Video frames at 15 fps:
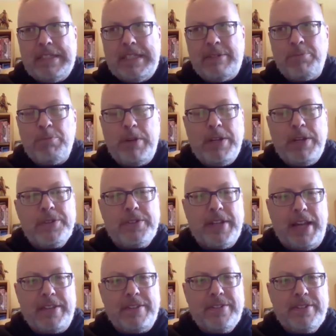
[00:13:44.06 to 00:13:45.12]
a real
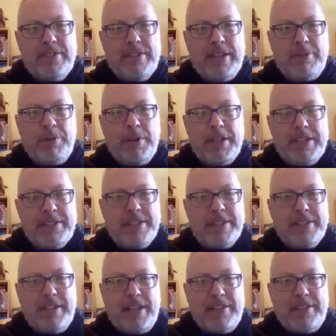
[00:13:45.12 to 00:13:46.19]
sense, in a
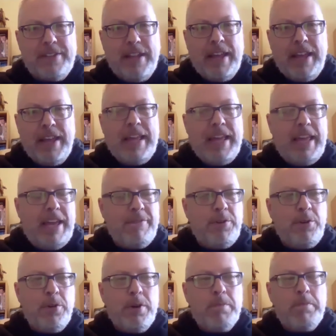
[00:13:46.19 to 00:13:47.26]
realistic sense. If
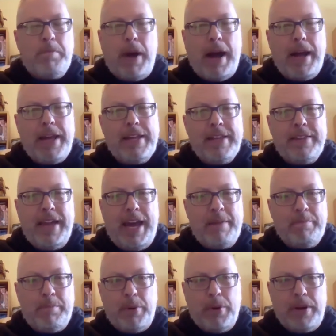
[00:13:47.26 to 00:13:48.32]
you're buying
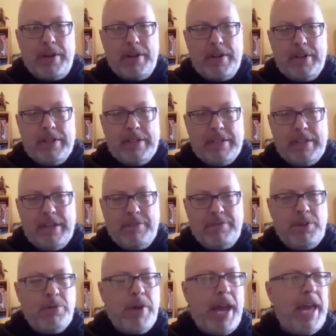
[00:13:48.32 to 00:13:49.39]
that book,
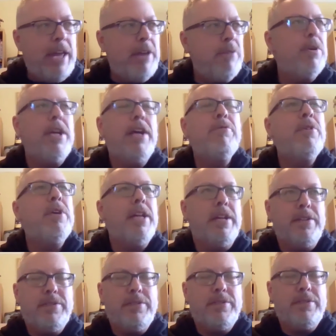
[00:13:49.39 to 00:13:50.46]
if you hate whatever it
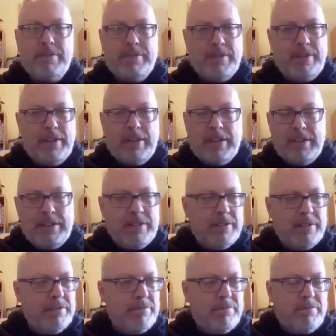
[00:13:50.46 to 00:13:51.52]
is,
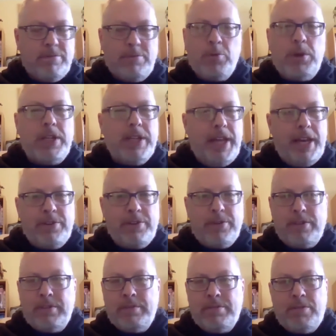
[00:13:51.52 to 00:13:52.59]
Green
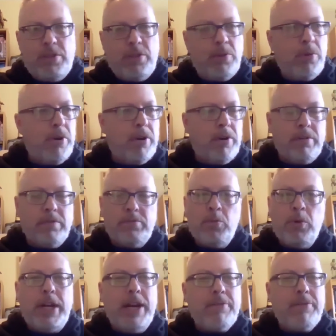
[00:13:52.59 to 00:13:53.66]
Lantern, Thor,
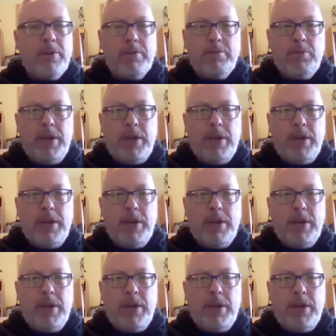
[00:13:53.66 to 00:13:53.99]
whatever